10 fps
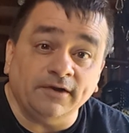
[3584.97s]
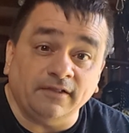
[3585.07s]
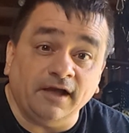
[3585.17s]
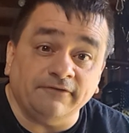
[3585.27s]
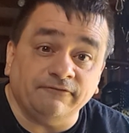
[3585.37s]

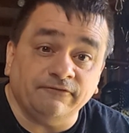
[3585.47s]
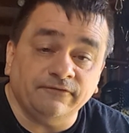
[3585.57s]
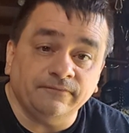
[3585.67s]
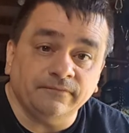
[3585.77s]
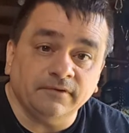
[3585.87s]
life.
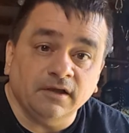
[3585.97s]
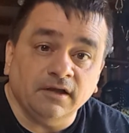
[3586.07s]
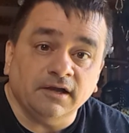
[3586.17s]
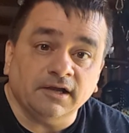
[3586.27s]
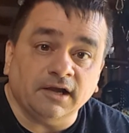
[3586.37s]

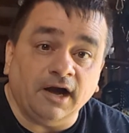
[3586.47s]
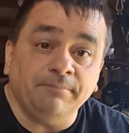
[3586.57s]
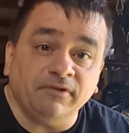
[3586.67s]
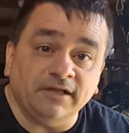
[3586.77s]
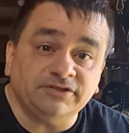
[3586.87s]
God
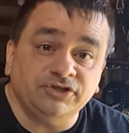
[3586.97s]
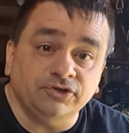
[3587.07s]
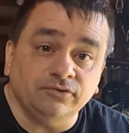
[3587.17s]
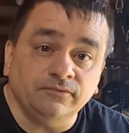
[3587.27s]
bless you.